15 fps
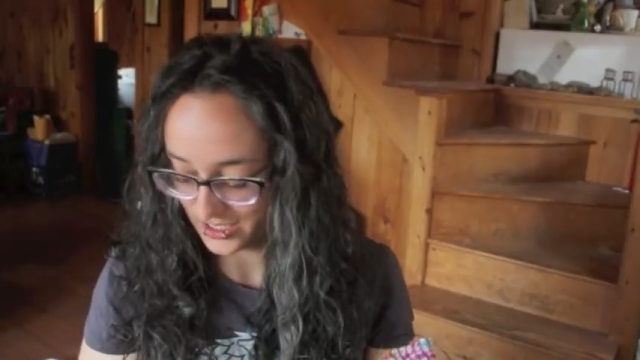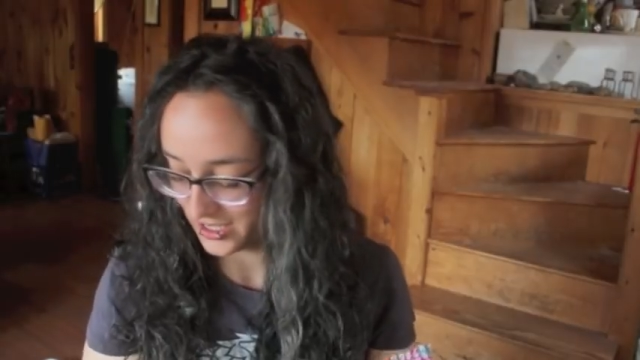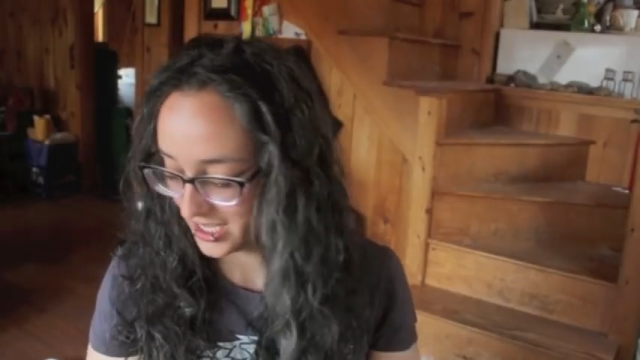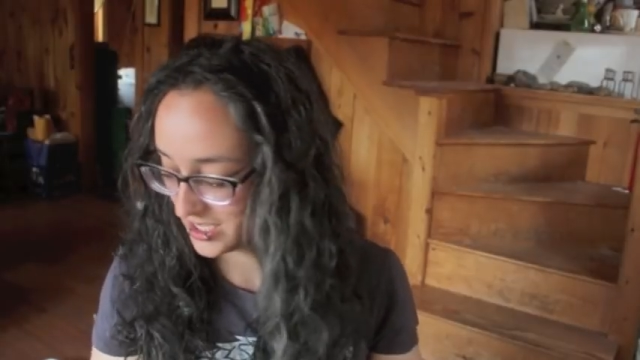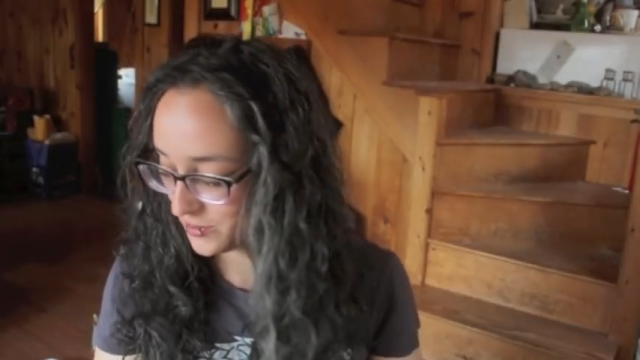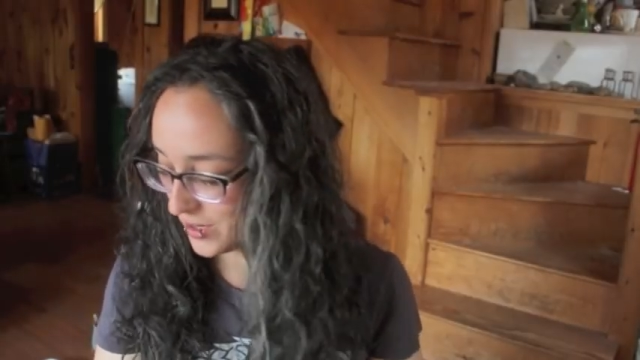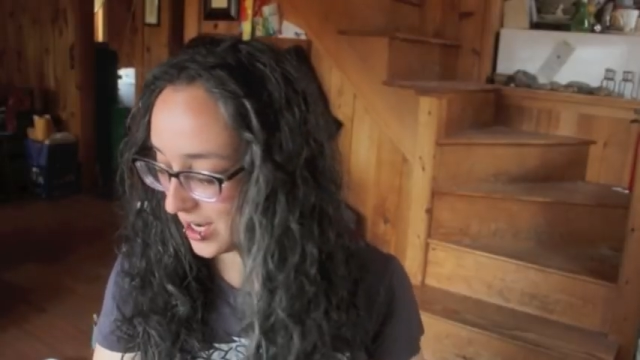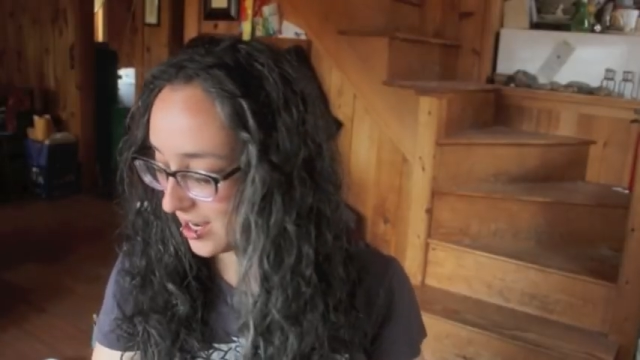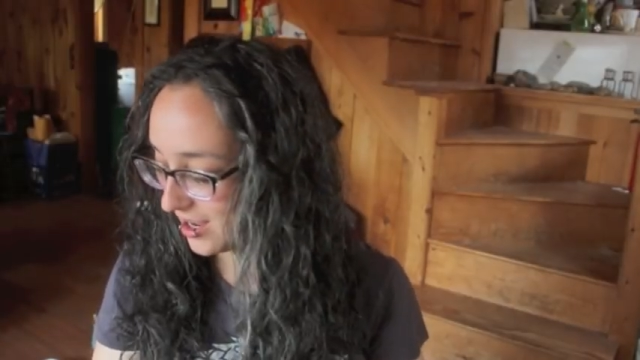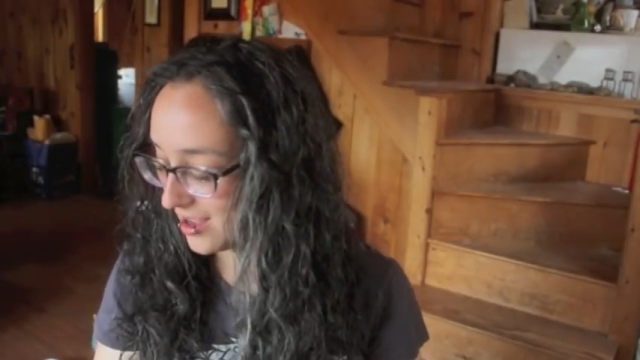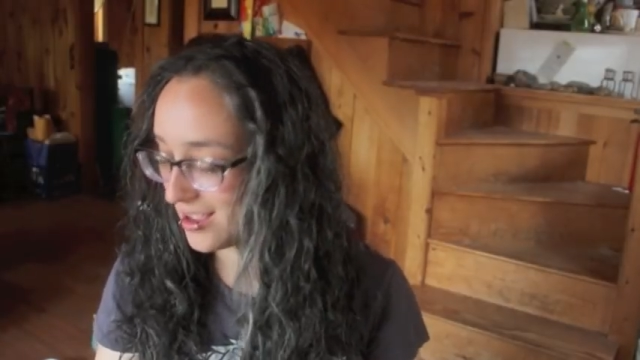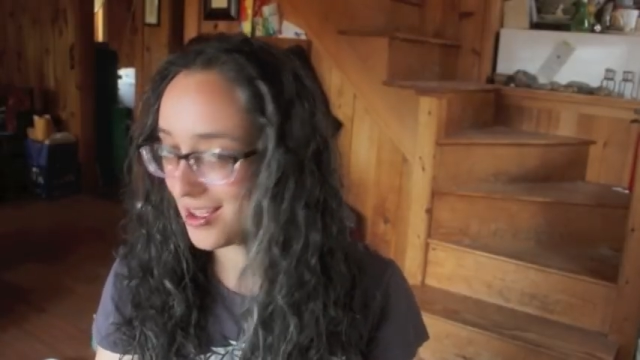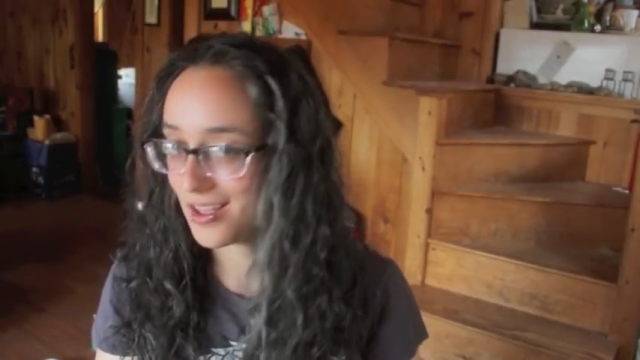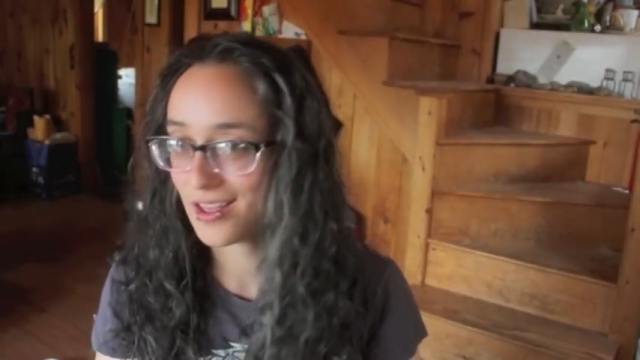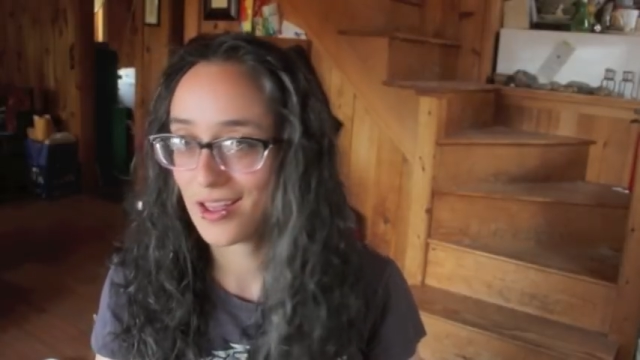So that's my
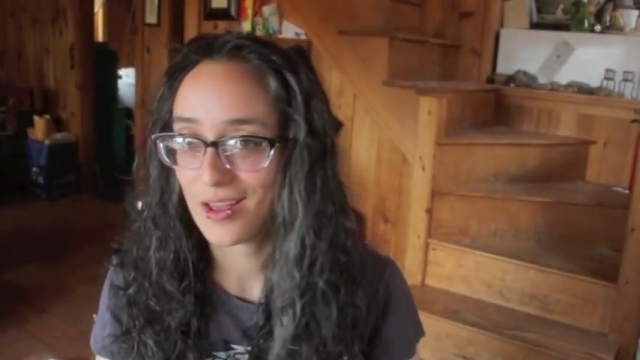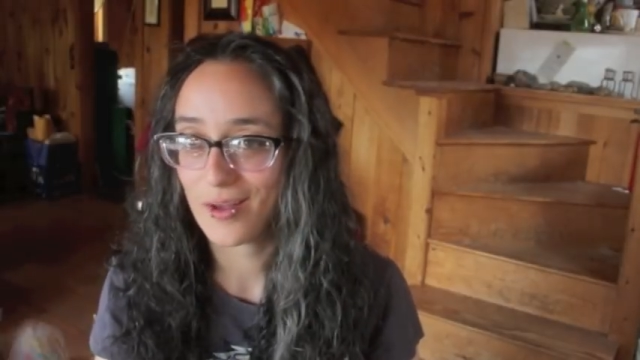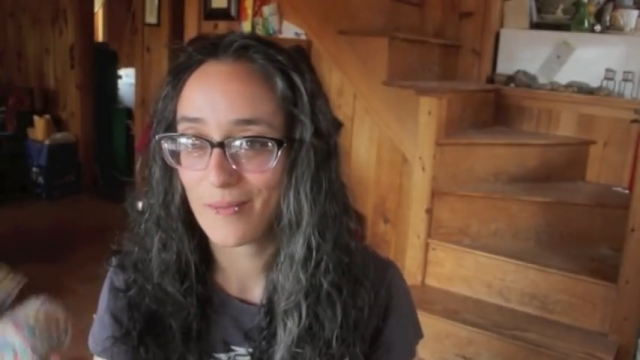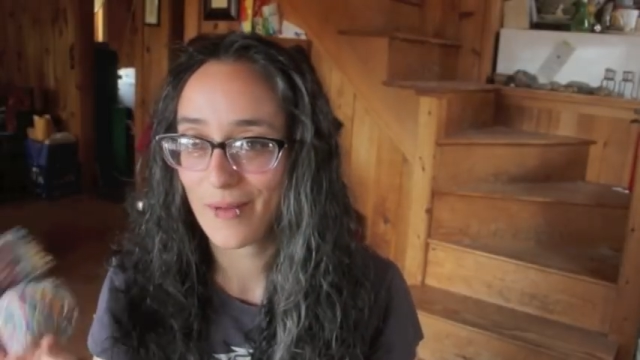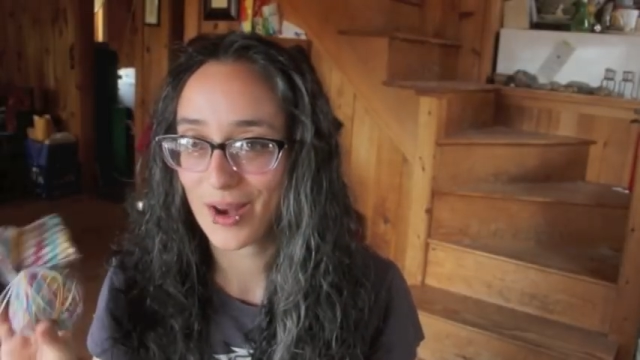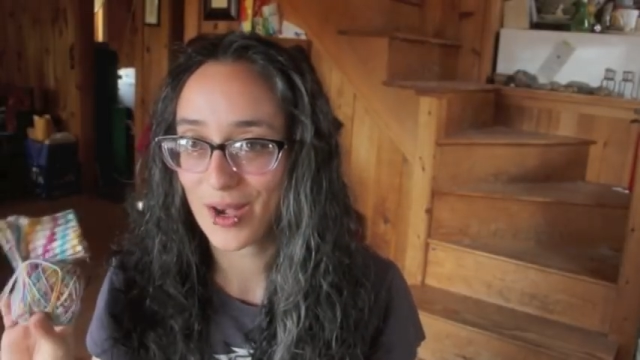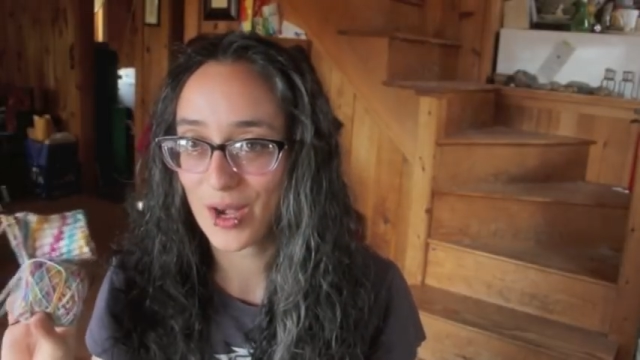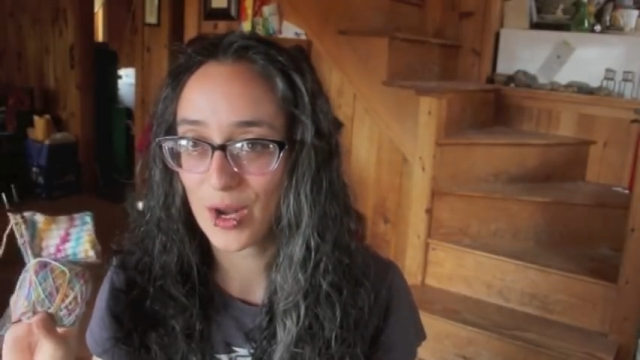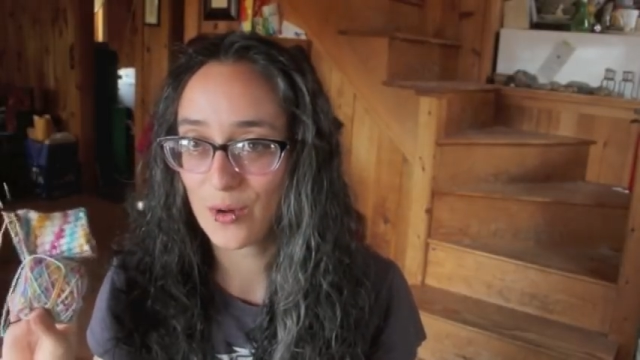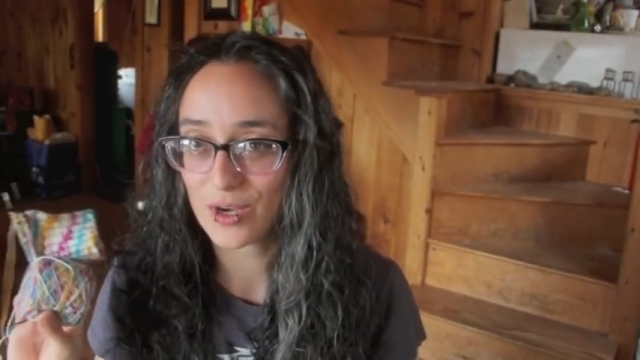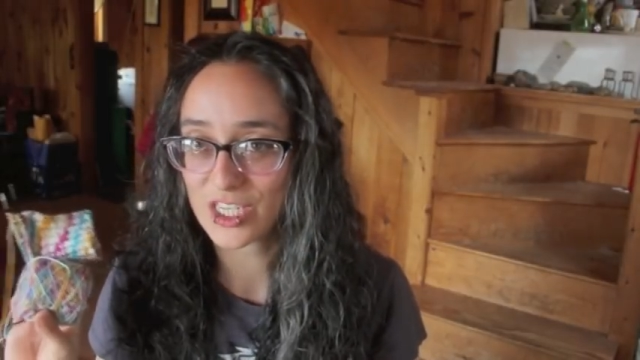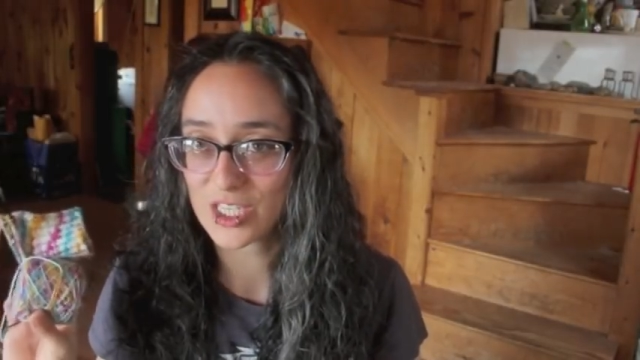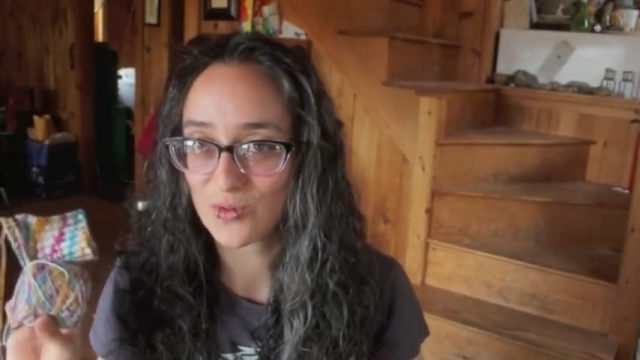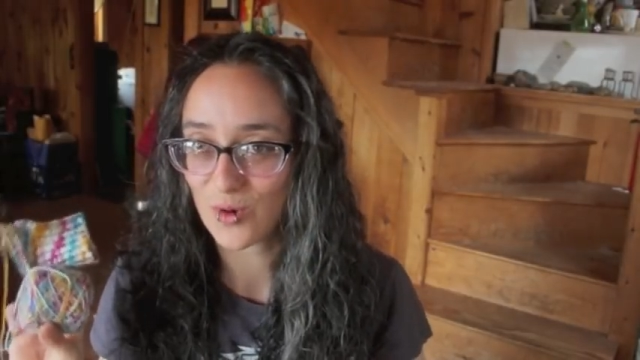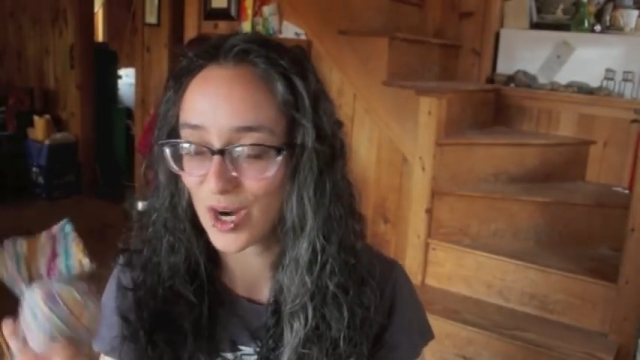
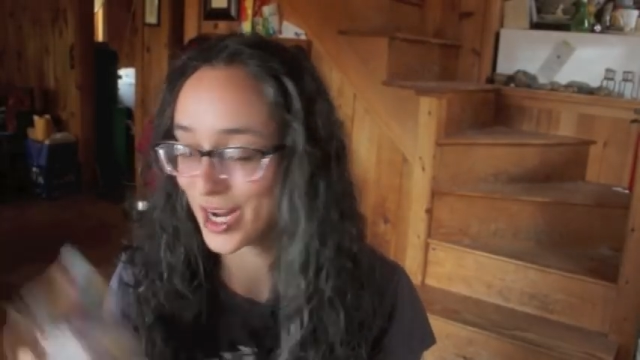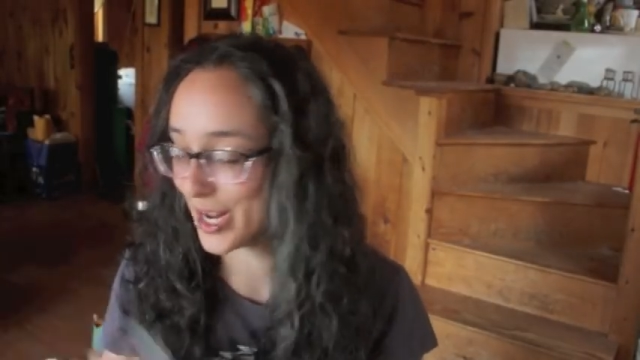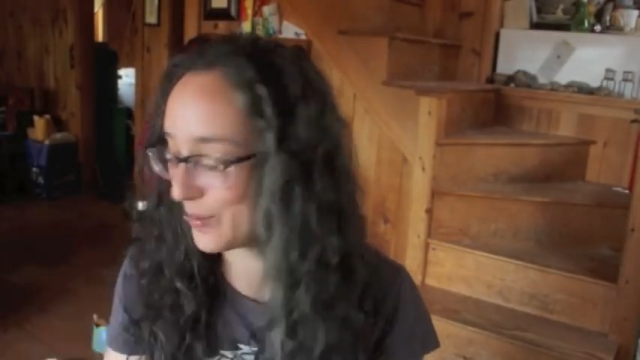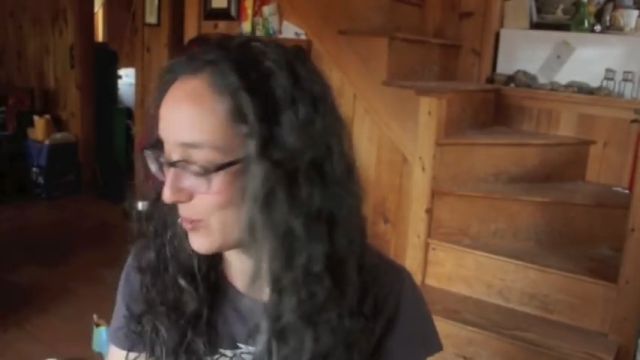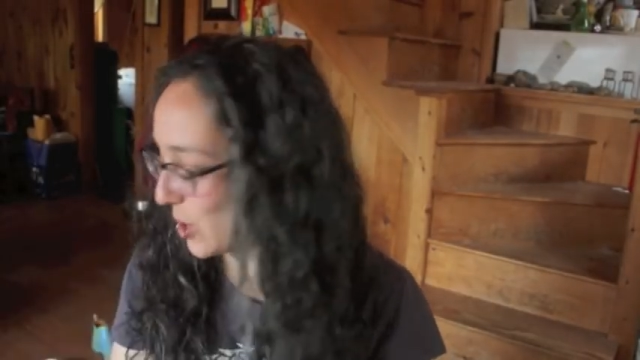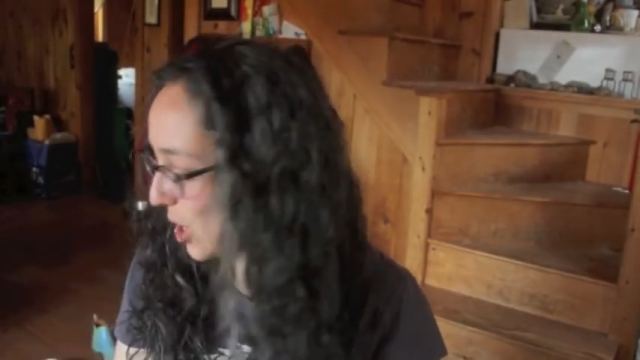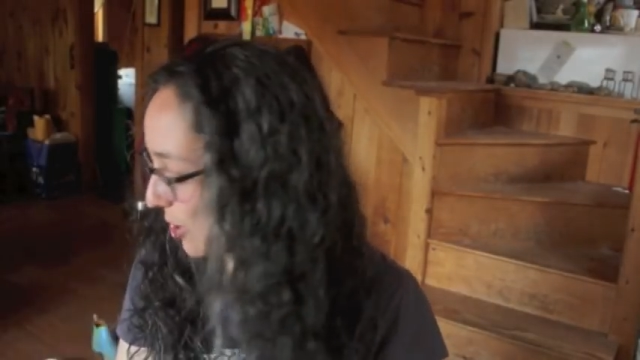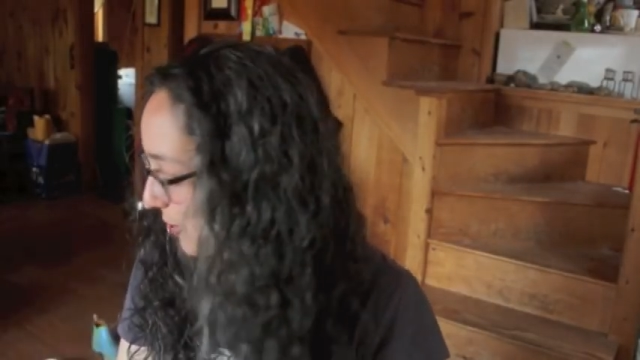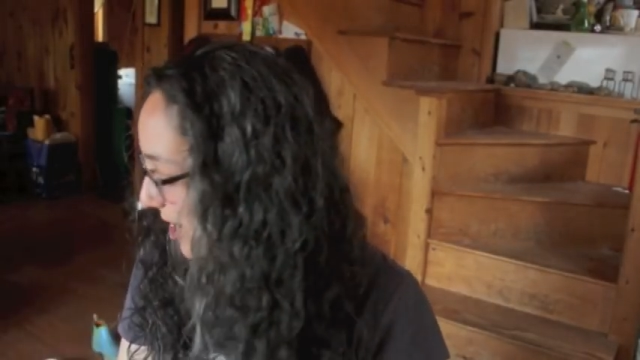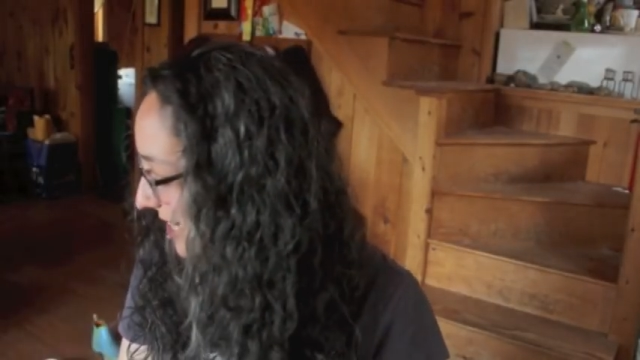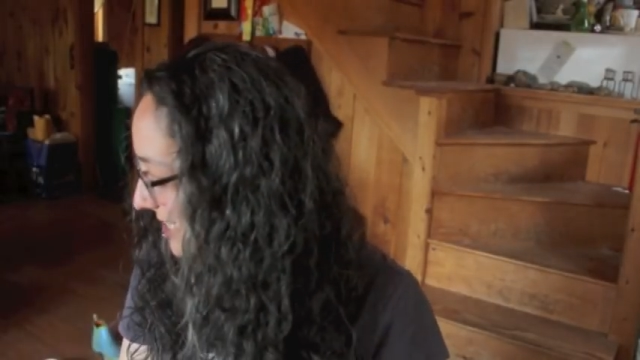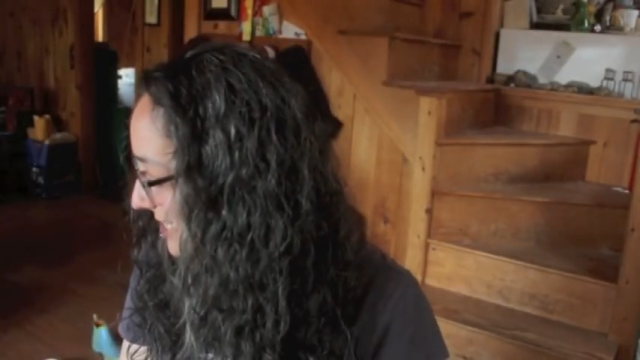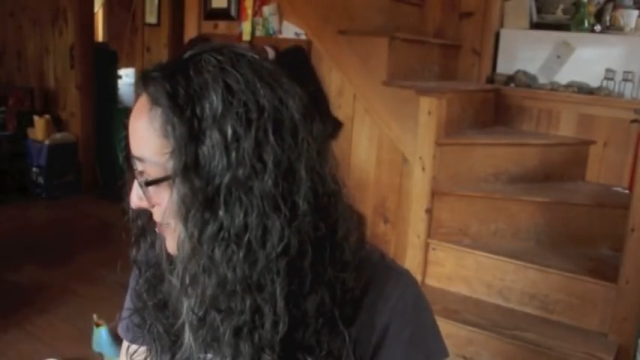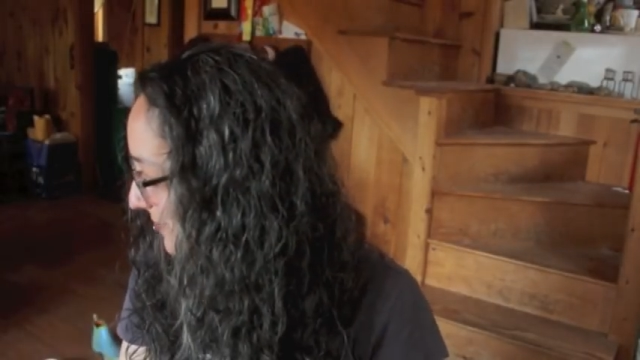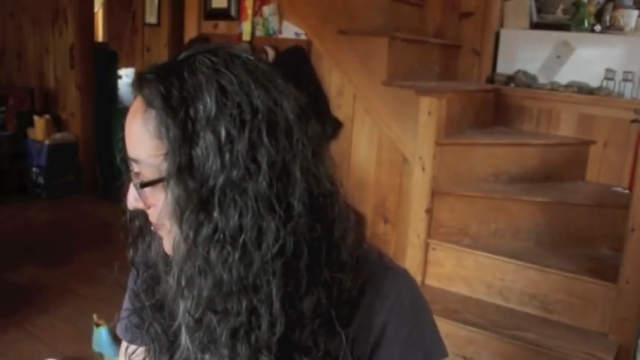newest work in
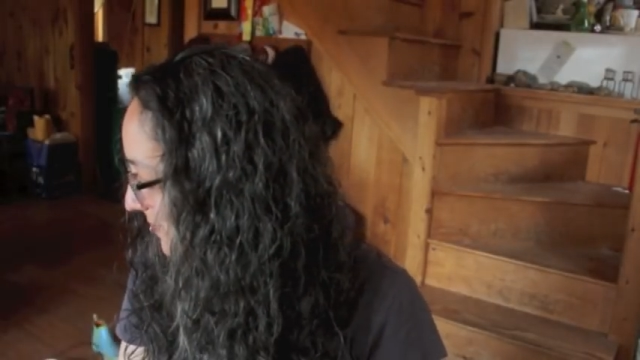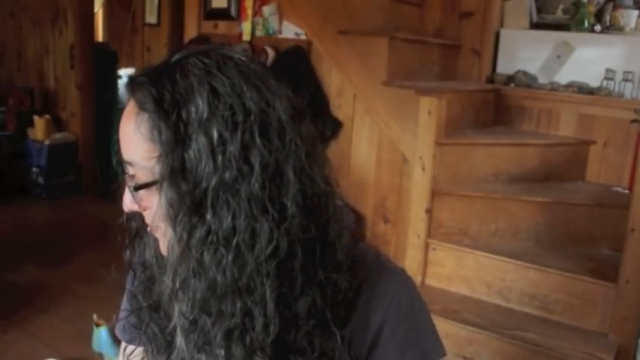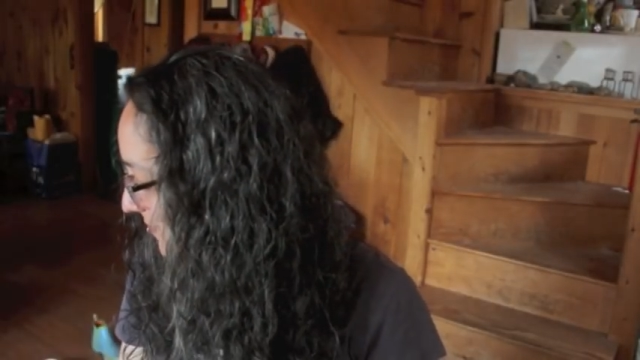progress.